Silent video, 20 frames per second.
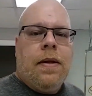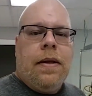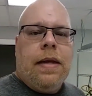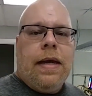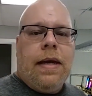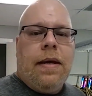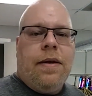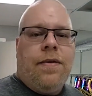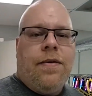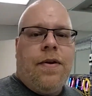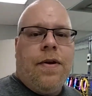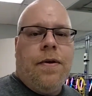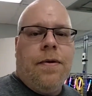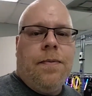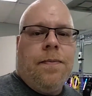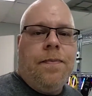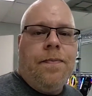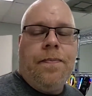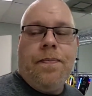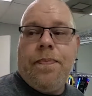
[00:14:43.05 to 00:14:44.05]
Yeah.
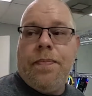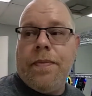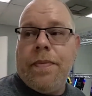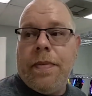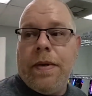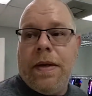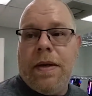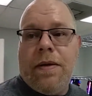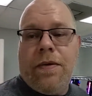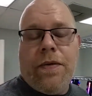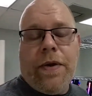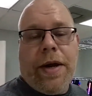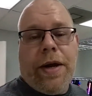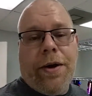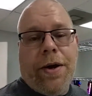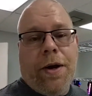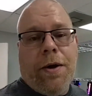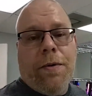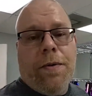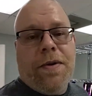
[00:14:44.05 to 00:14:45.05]
So I
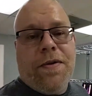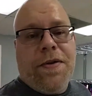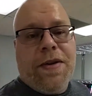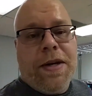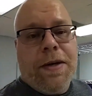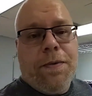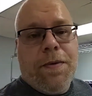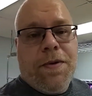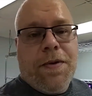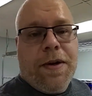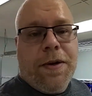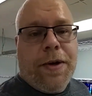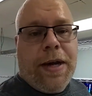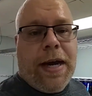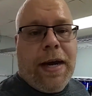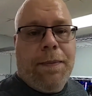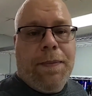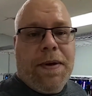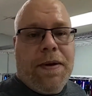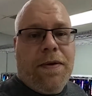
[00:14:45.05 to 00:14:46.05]
don't know. We'll see what
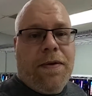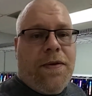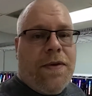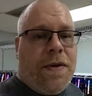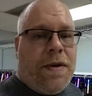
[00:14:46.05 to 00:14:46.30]
happens